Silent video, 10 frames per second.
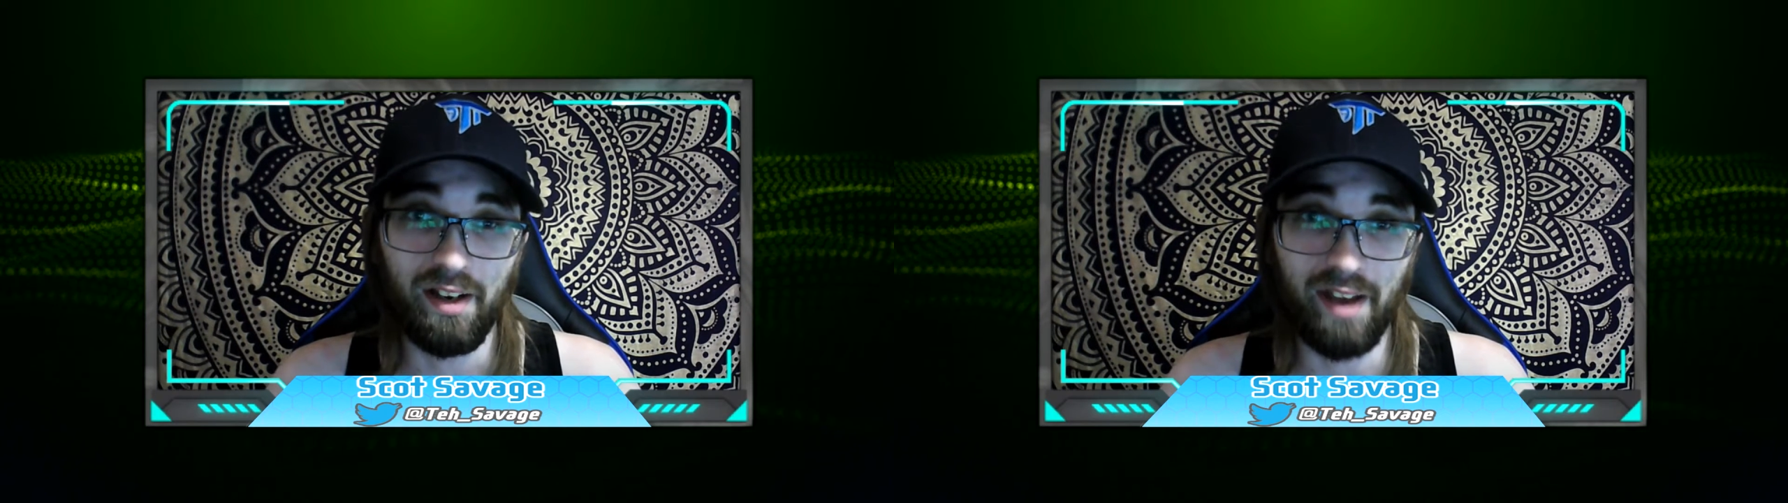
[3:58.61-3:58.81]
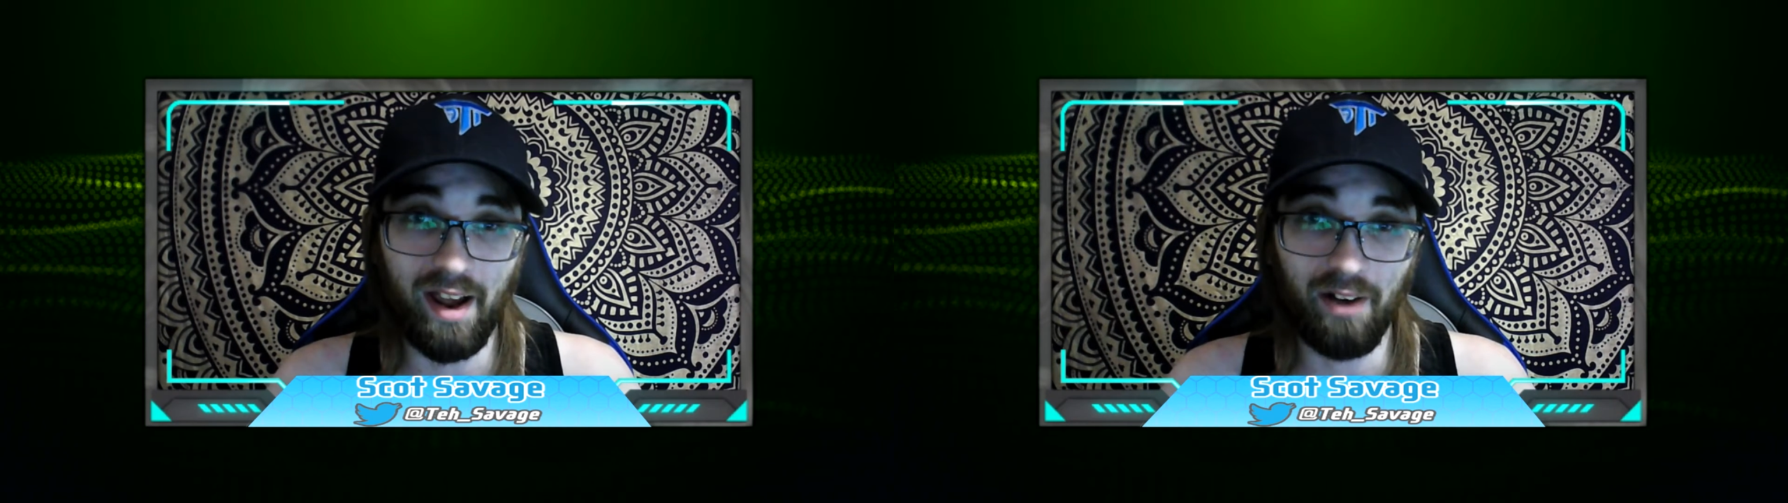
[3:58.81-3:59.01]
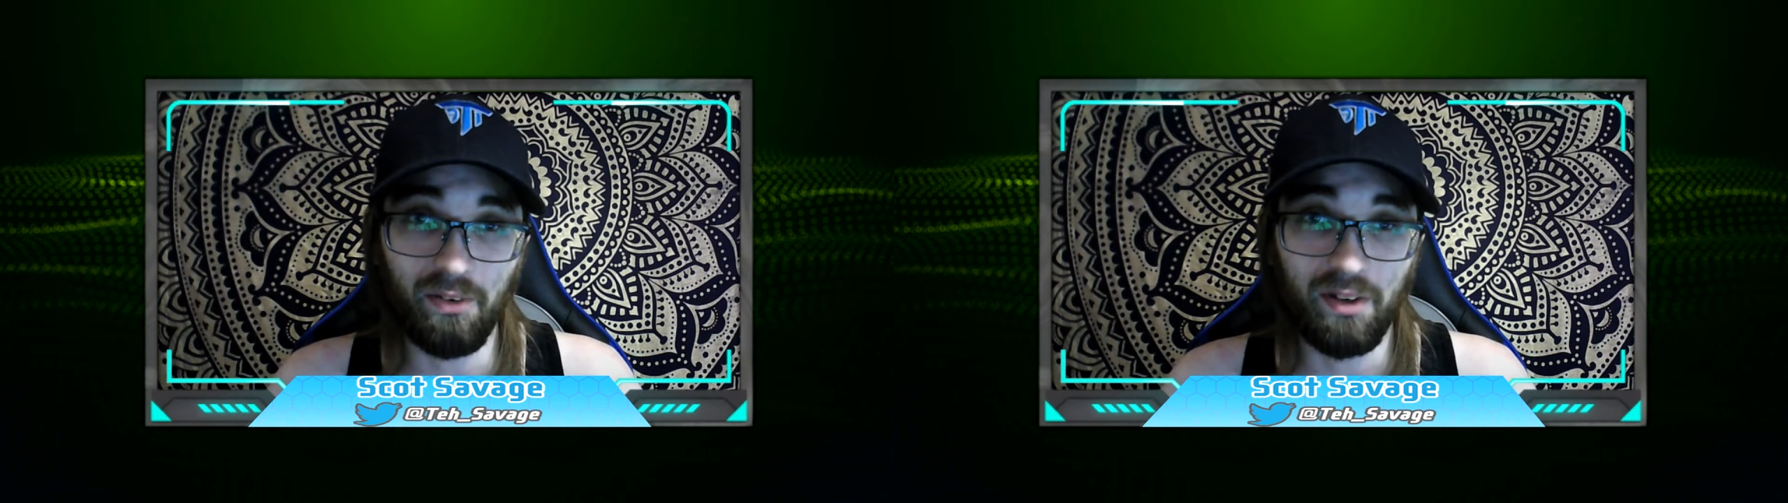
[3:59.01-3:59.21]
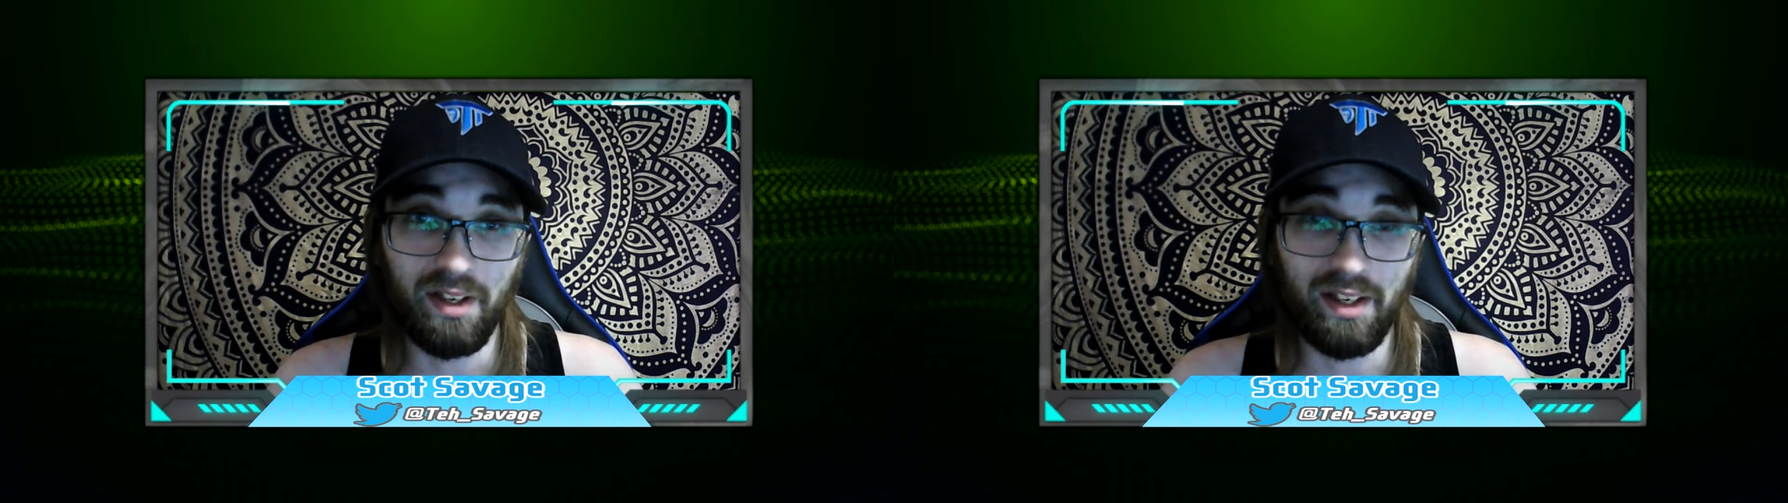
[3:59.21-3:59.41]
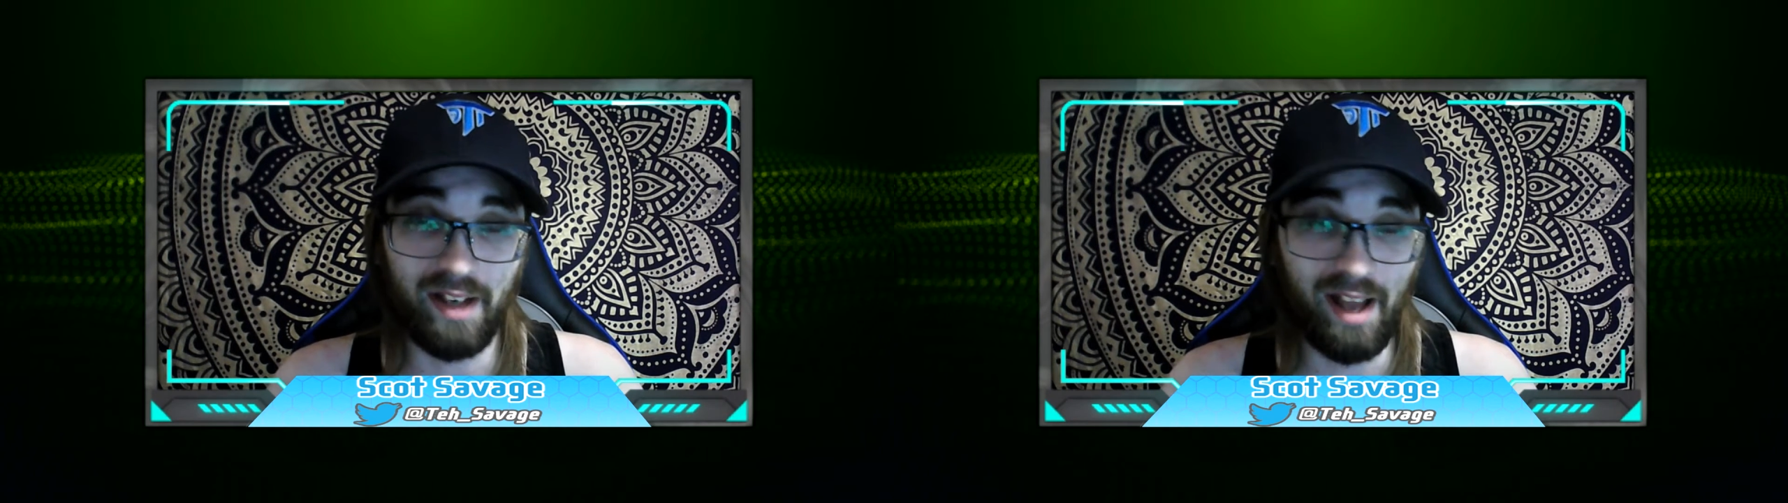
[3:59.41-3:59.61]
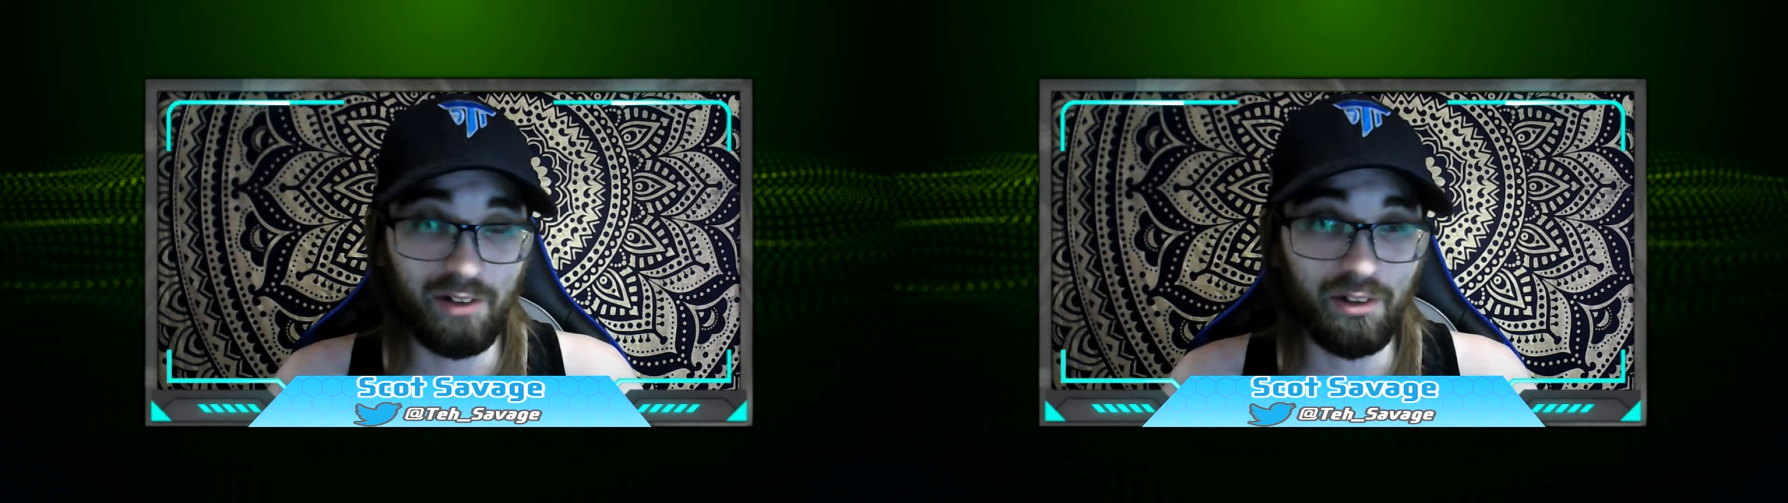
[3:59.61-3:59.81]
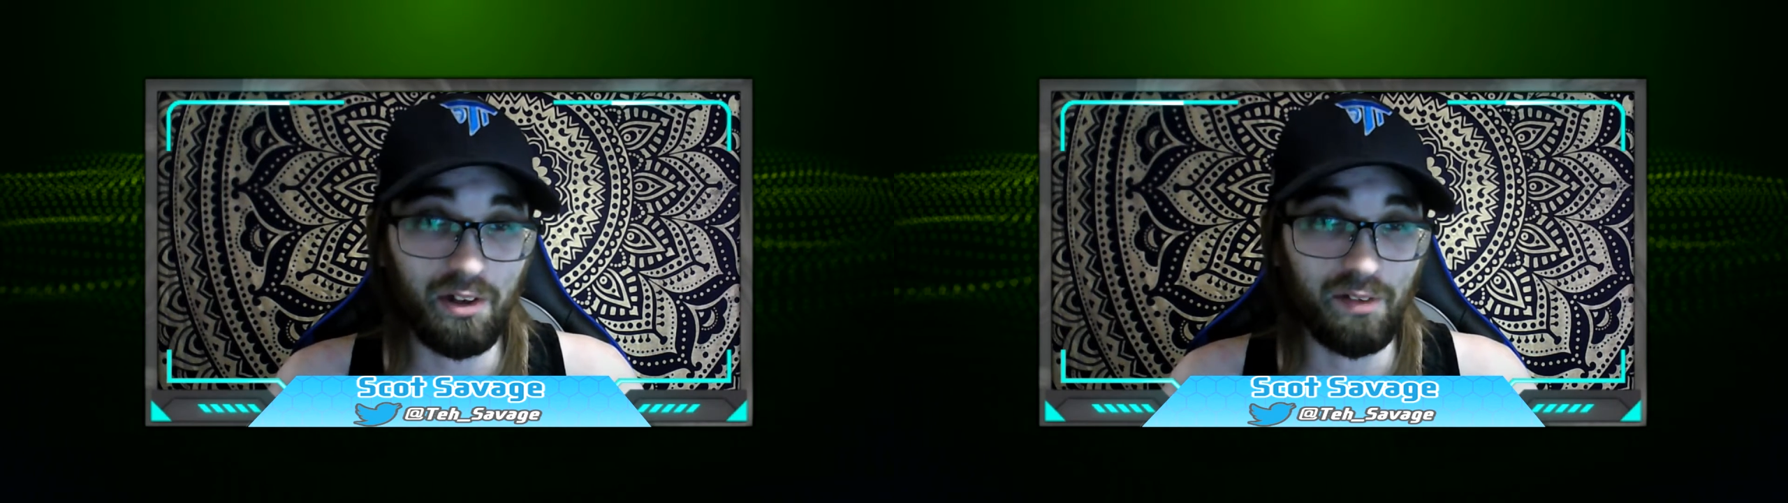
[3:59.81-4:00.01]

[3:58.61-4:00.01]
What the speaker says: Now, it actually goes